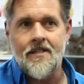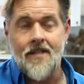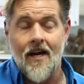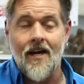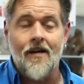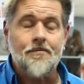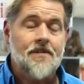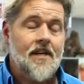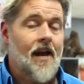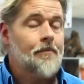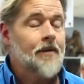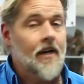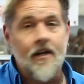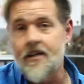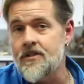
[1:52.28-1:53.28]
times, and
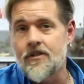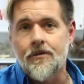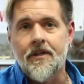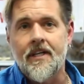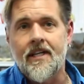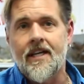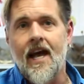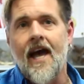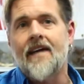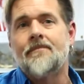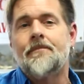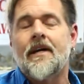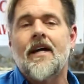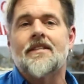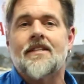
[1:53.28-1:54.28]
I'm going to do it
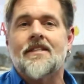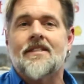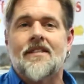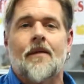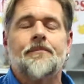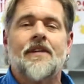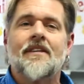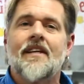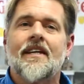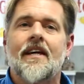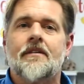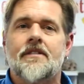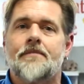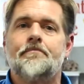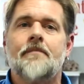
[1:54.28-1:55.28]
again because it's something that
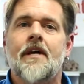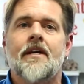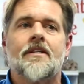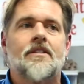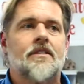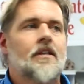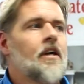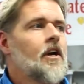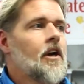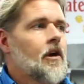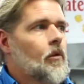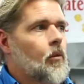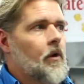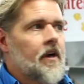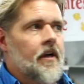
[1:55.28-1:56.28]
gets missed
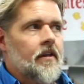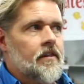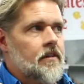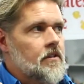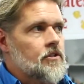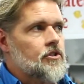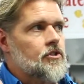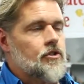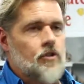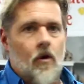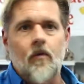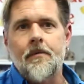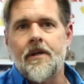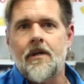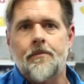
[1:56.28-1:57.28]
with
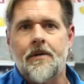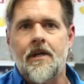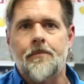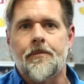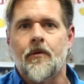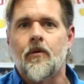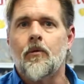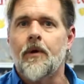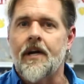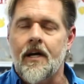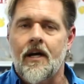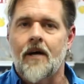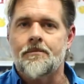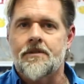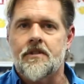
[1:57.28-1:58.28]
so many people when it
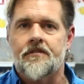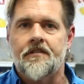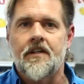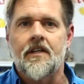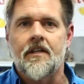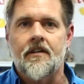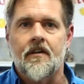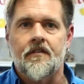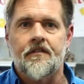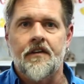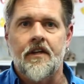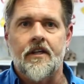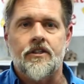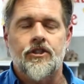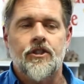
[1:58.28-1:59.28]
comes to feeding their
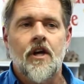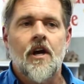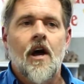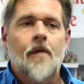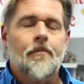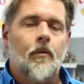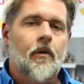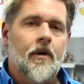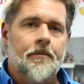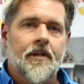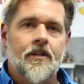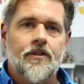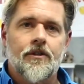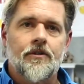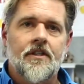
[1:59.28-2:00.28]
fish. But what I'm
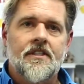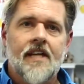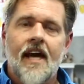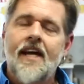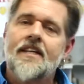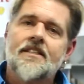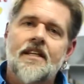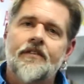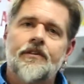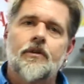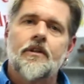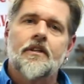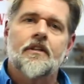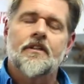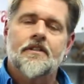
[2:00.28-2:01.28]
going to do today is give you a
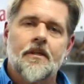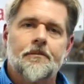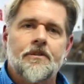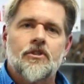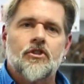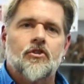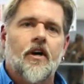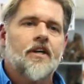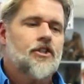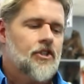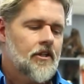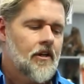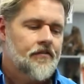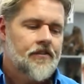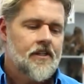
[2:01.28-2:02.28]
little
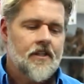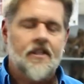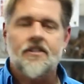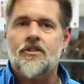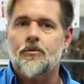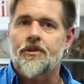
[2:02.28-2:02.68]
demonstration of this,